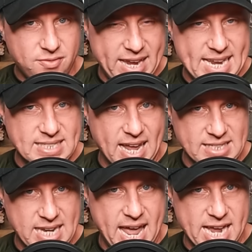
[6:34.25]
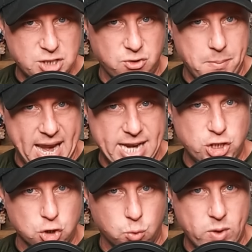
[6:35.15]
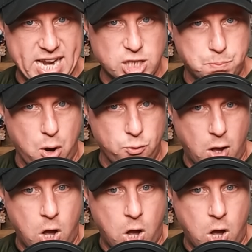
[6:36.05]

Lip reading: these attacks from Angel Reese both